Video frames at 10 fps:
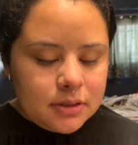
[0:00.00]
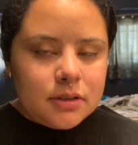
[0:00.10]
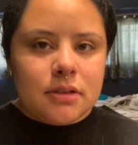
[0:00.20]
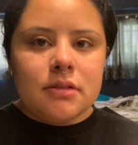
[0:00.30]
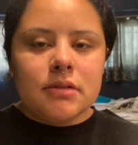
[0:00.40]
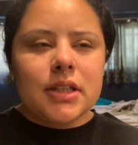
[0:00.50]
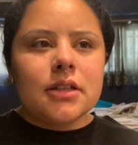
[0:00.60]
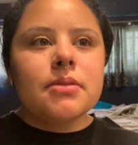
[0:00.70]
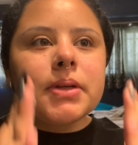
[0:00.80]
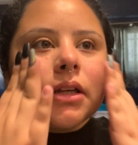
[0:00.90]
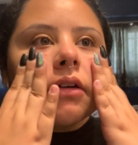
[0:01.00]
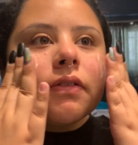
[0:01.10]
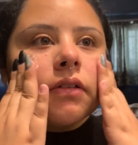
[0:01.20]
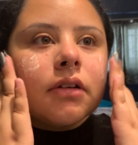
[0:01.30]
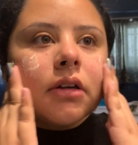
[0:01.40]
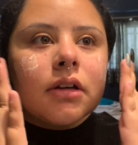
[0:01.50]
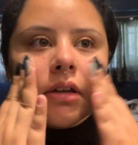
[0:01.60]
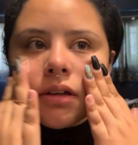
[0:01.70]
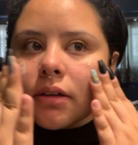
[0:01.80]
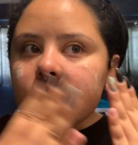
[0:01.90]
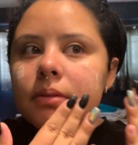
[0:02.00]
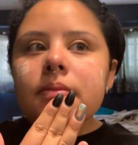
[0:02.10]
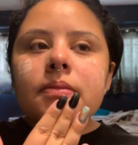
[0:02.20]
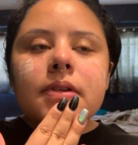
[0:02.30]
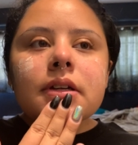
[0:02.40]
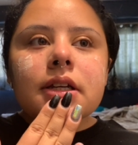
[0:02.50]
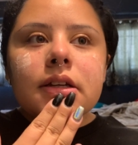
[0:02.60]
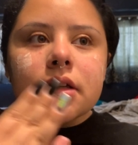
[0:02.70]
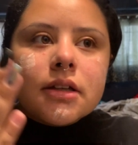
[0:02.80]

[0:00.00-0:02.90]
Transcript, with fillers: I think that should be enough. Put it